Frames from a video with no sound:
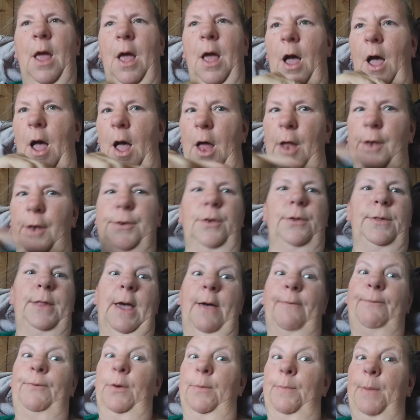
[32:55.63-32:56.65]
I'll do
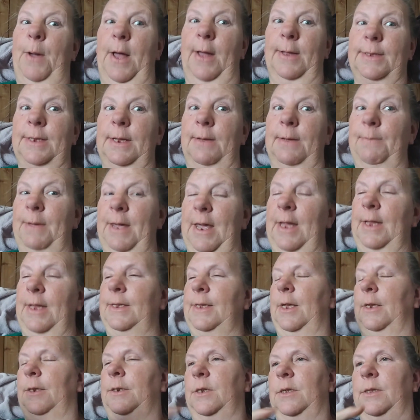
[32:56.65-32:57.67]
that for pots and
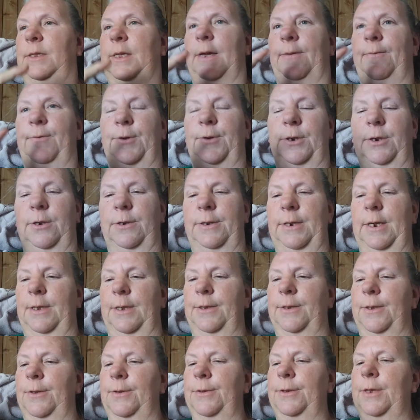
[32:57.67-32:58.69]
pans. I'll do that for
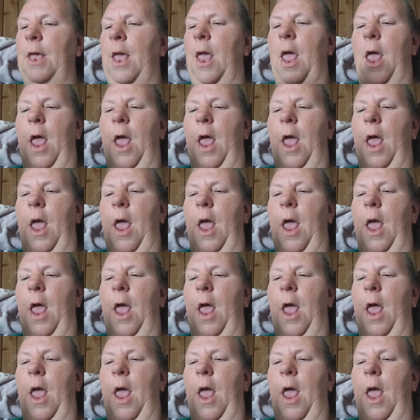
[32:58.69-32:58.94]
utensils.